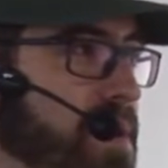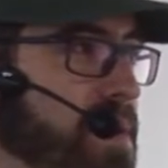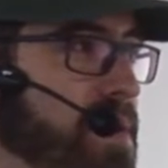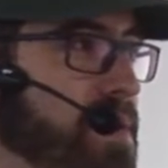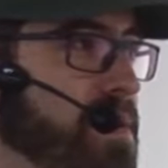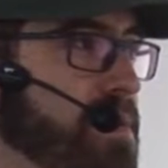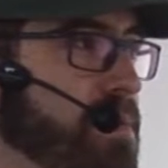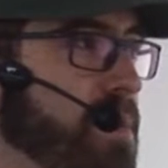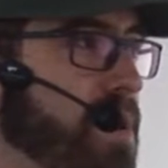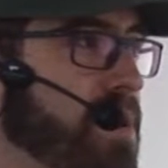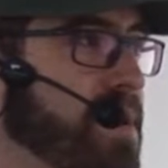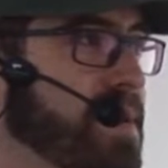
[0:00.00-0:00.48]

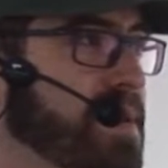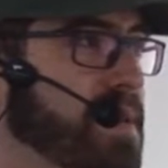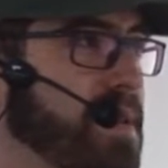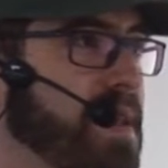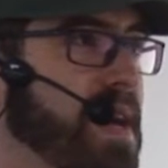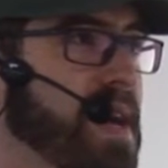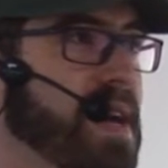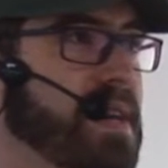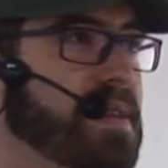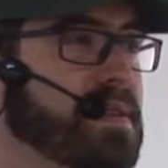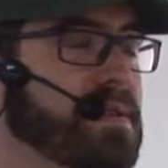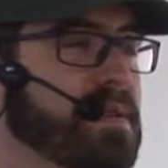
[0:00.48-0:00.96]
the smallest
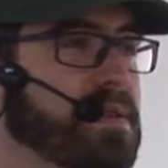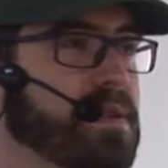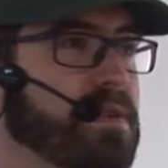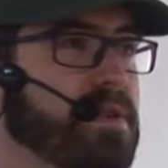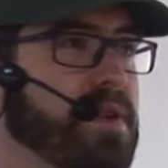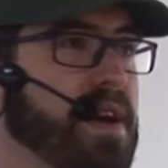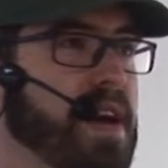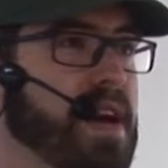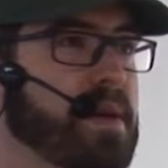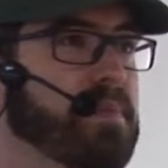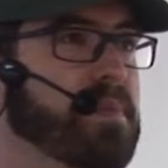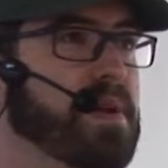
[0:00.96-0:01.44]
class in
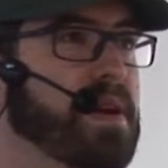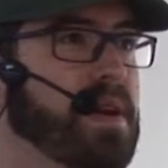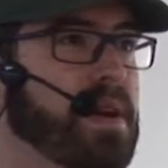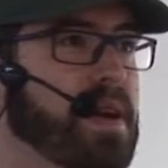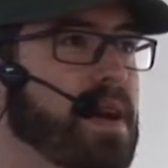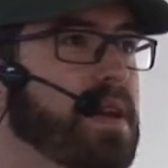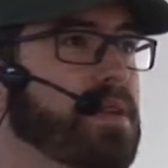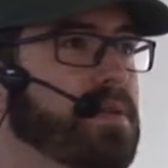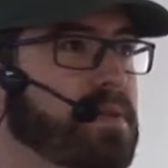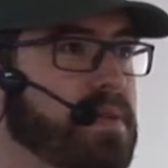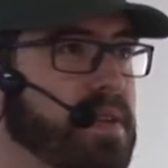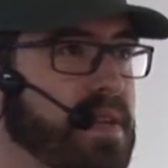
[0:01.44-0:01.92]
your app,
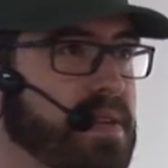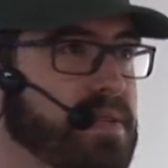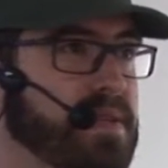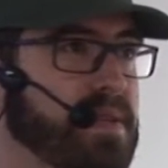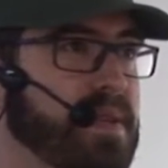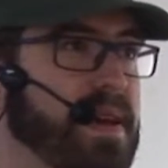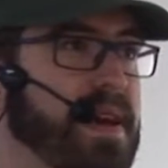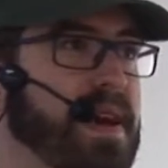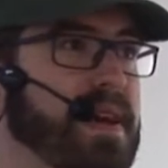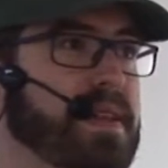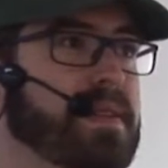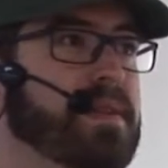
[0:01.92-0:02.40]
and you test
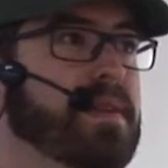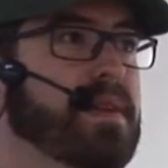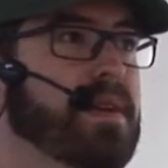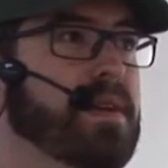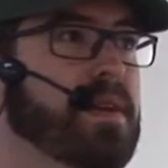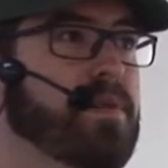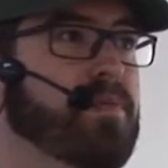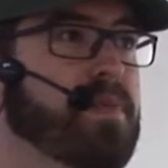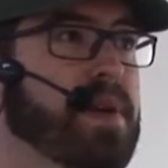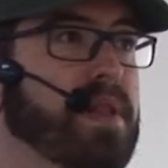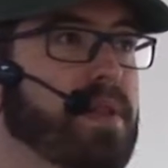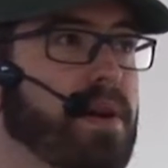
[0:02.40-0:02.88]
that,
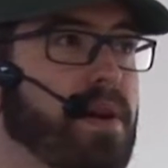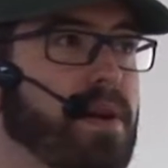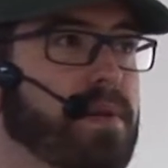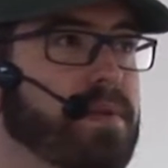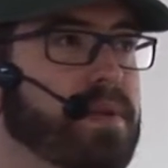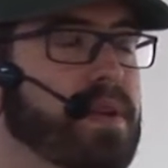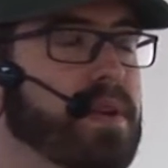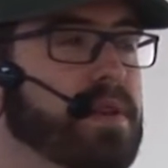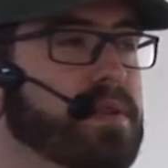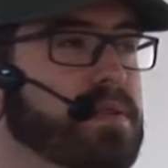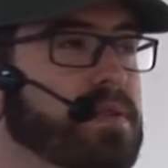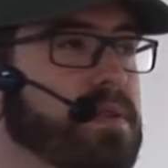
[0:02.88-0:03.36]
but
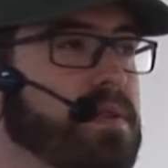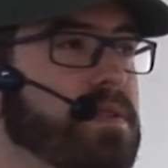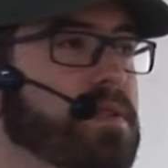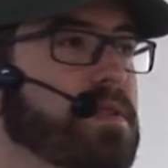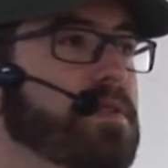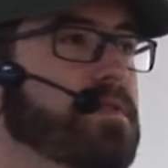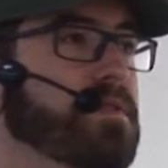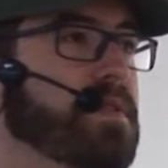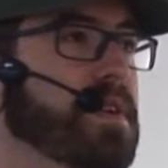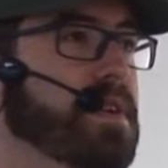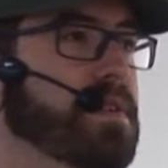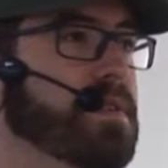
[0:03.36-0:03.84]
only in its
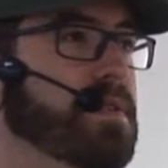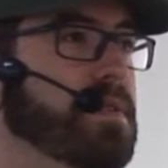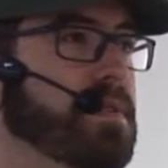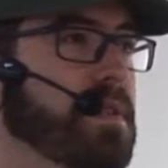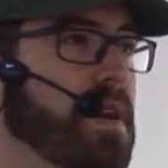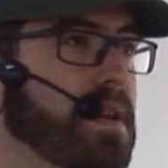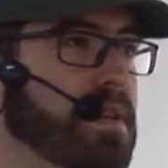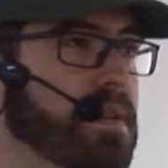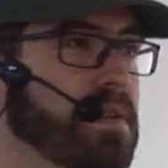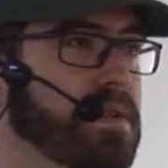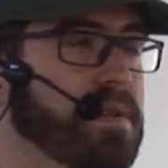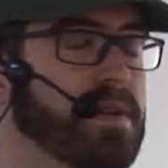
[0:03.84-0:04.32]
interface,
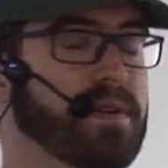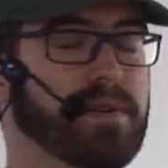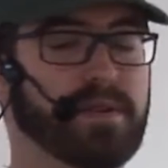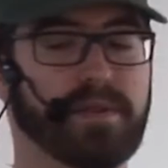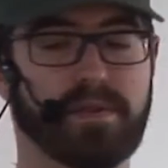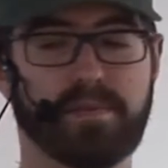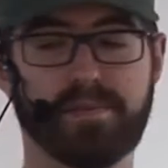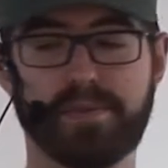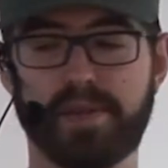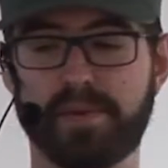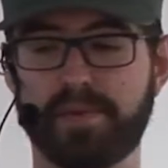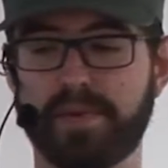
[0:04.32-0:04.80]
not
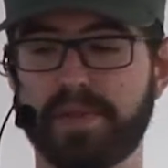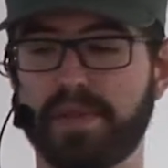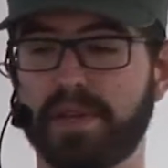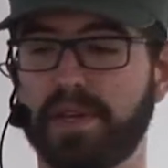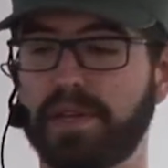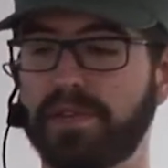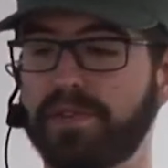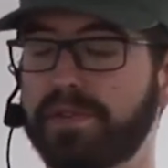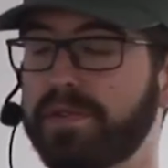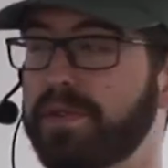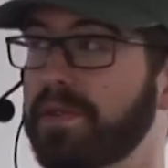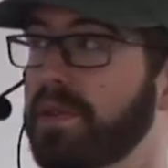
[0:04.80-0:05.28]
internal
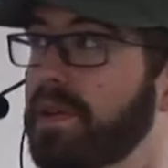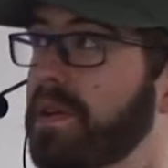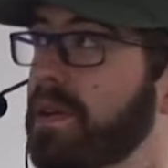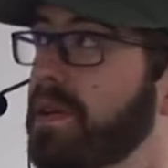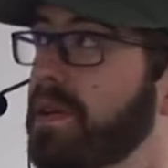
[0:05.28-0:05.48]
implementation.